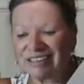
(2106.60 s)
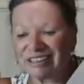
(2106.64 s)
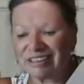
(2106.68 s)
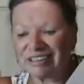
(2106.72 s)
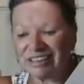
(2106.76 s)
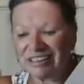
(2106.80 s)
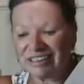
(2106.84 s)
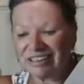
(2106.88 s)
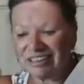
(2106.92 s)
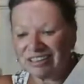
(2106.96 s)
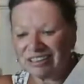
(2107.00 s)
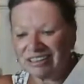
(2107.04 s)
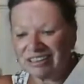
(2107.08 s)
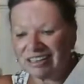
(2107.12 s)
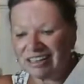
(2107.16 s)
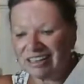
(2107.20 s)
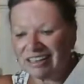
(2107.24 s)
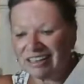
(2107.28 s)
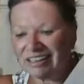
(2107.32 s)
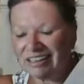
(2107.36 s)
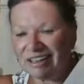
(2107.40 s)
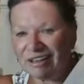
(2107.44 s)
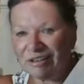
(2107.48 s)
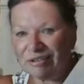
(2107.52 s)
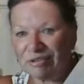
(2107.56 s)
Gretchen,
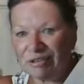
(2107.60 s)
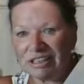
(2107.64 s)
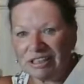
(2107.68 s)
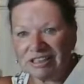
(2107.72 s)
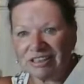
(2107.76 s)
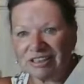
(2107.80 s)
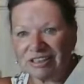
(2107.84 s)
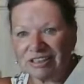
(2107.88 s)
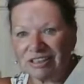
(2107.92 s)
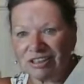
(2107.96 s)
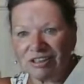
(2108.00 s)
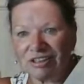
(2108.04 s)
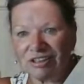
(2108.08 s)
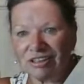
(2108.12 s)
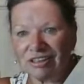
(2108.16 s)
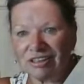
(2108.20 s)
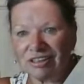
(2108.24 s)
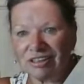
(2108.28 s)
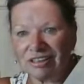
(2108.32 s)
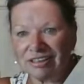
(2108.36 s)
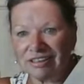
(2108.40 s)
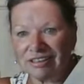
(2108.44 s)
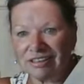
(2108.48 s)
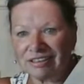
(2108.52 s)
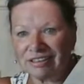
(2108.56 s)
I can't wait to show you
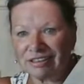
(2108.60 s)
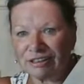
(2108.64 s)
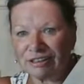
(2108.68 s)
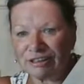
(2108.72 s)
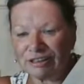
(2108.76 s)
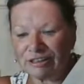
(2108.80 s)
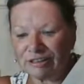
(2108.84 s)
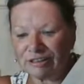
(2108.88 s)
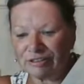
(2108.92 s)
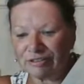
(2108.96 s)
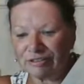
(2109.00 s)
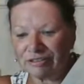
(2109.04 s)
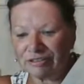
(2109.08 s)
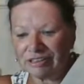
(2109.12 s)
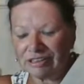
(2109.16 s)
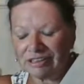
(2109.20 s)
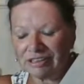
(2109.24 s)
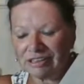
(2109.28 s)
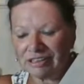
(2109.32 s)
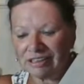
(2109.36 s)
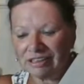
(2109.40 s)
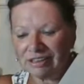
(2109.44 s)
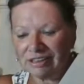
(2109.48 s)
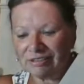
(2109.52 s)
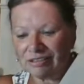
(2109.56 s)
guys.
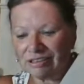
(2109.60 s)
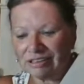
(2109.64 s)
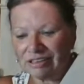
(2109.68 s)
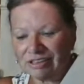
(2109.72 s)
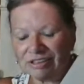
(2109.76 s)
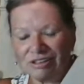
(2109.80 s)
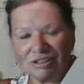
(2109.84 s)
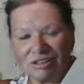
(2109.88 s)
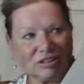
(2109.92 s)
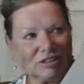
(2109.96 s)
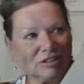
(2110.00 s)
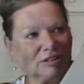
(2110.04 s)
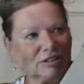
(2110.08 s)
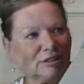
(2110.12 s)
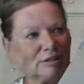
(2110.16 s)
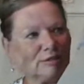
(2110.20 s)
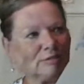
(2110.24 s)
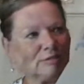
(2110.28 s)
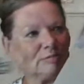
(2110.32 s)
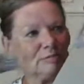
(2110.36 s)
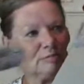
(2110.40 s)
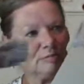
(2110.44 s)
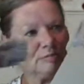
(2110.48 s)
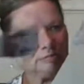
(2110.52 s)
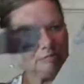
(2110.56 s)
Really can't wait to show
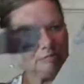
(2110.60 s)
you.